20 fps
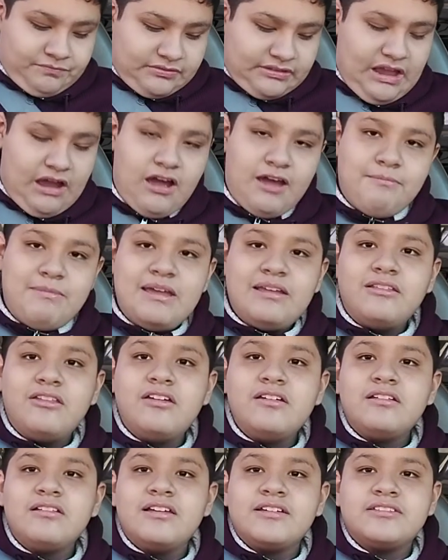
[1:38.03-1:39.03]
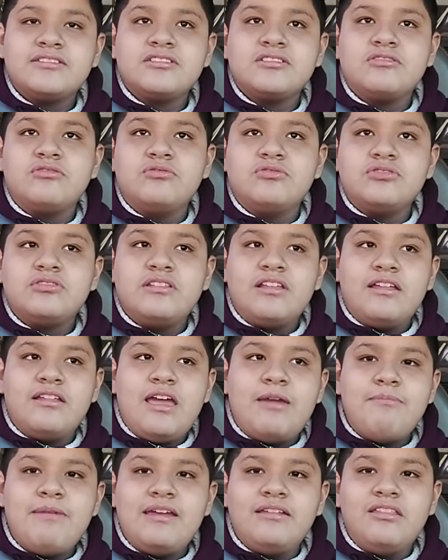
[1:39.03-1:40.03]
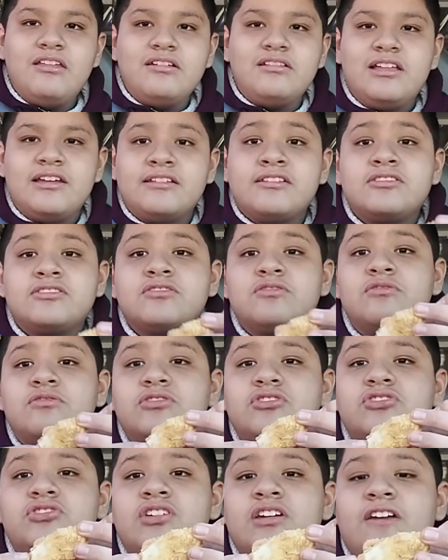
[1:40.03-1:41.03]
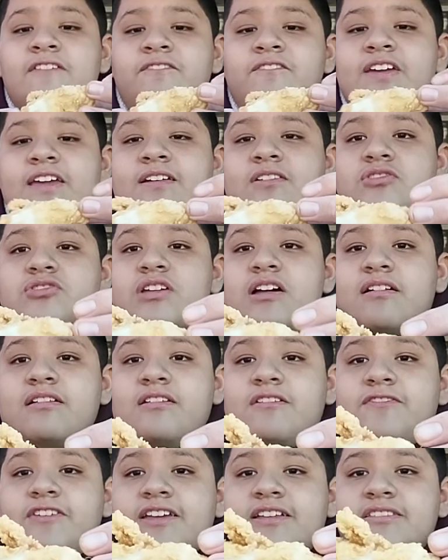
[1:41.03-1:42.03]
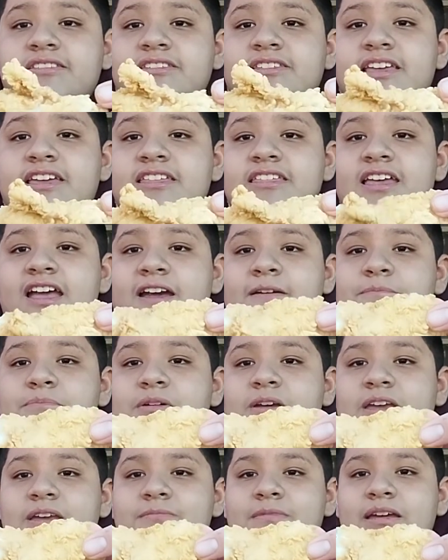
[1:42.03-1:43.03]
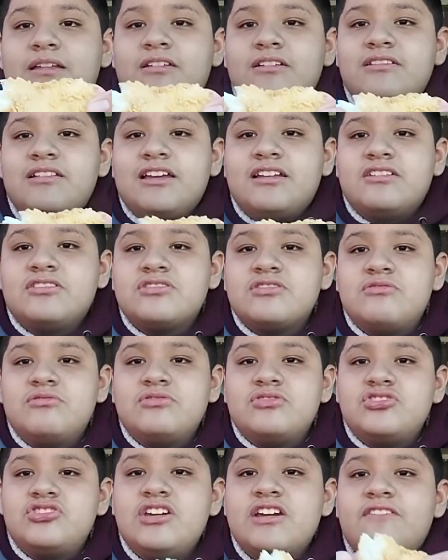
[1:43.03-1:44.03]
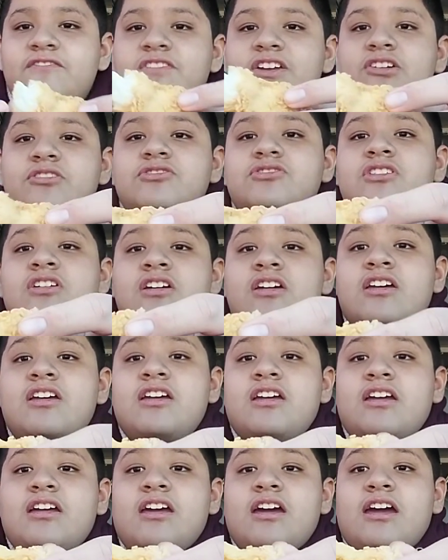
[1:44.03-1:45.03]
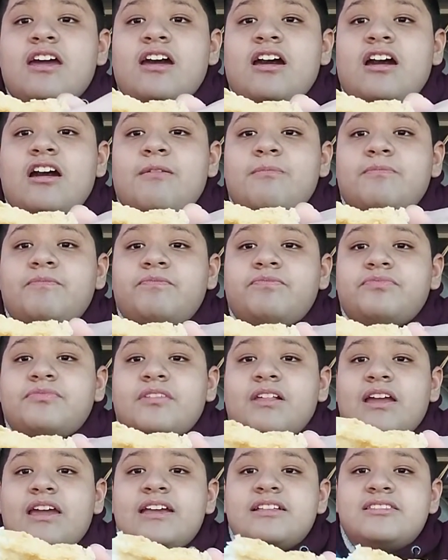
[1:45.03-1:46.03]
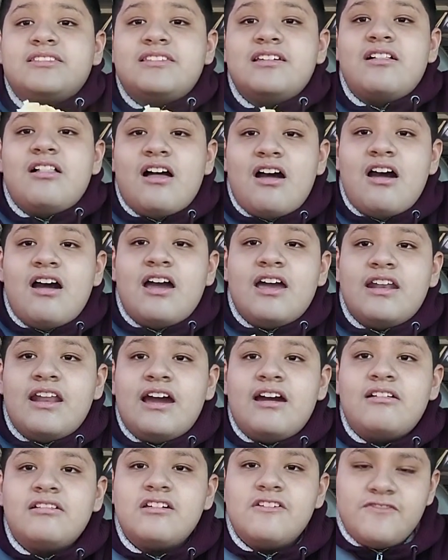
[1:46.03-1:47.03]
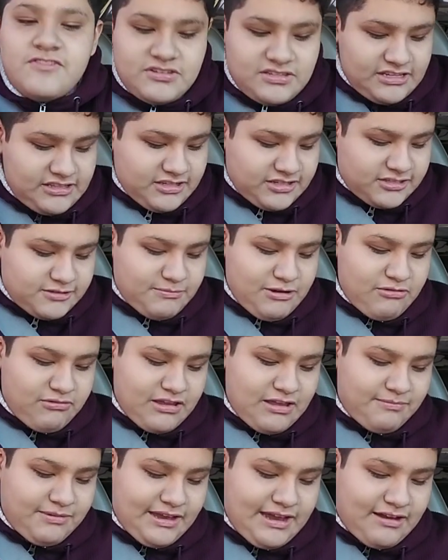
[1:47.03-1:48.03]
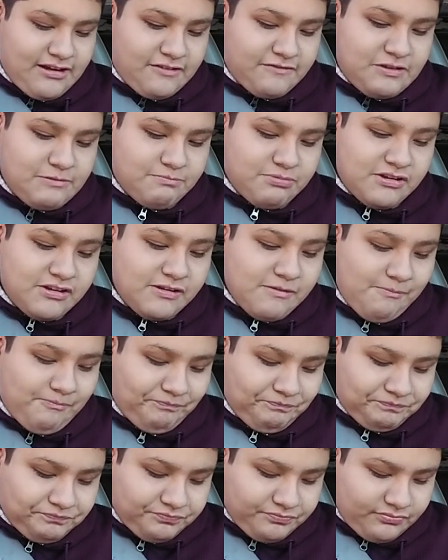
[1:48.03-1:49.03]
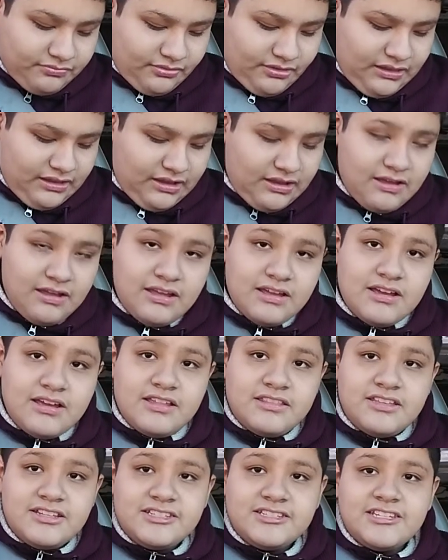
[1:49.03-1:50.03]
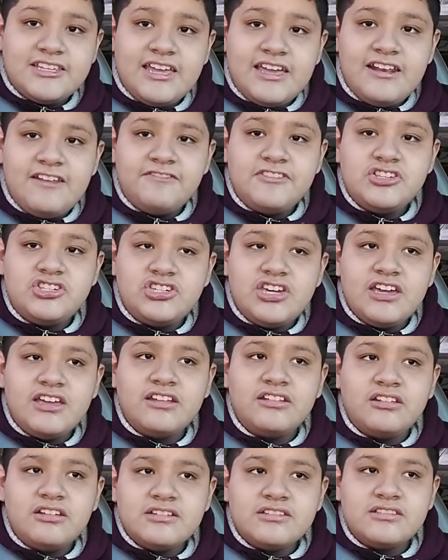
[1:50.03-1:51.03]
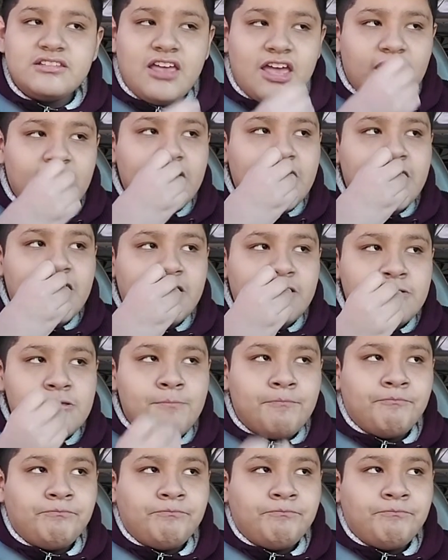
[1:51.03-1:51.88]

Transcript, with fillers: Now, I may look like school, it may look like the school's chicken fingers. I don't know if you can see that, but it may look like the school's chicken fingers. Um, it's still hot. I don't know if you see the smoke coming out of it, but the skin of the chicken looks like uh,